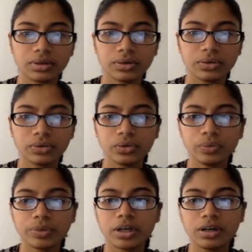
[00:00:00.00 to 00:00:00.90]
Ooh,
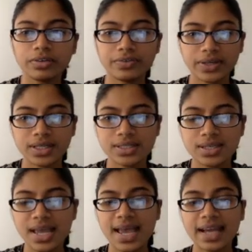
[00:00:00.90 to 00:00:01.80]
perfect.
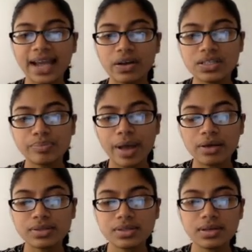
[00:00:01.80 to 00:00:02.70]
And now it's
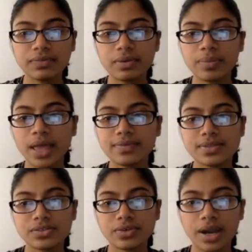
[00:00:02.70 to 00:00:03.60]
bouncing from left
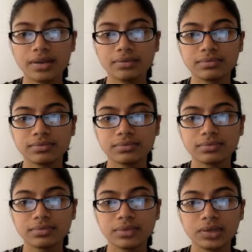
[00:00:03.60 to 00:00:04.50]
to right.
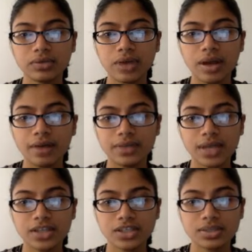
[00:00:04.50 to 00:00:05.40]
Right off the
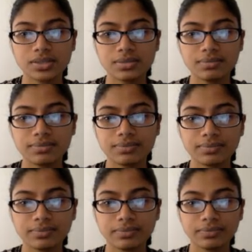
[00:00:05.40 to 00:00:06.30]
edges.
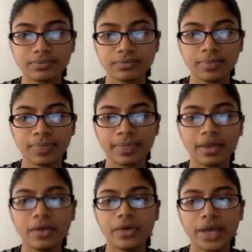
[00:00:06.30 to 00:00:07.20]

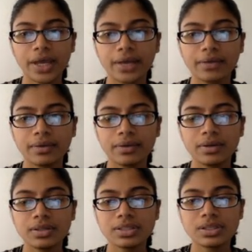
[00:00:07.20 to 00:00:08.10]
Okay,
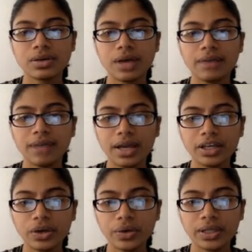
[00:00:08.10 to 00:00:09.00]
so I've got it
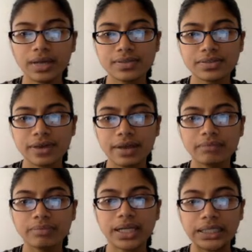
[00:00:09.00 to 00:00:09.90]
going left to right,
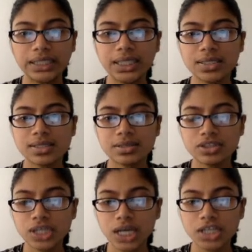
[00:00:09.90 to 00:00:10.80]
but I needed to
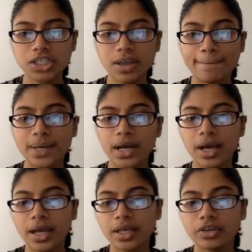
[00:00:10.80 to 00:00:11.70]
touch
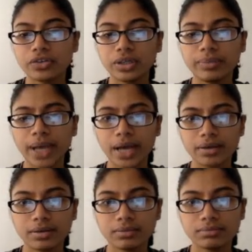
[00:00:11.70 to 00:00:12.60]
my green
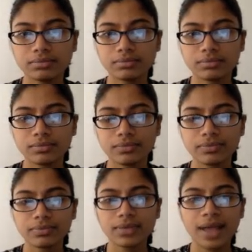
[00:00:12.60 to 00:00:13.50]
paddle.
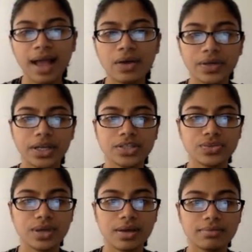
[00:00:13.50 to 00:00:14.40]
How can I do that?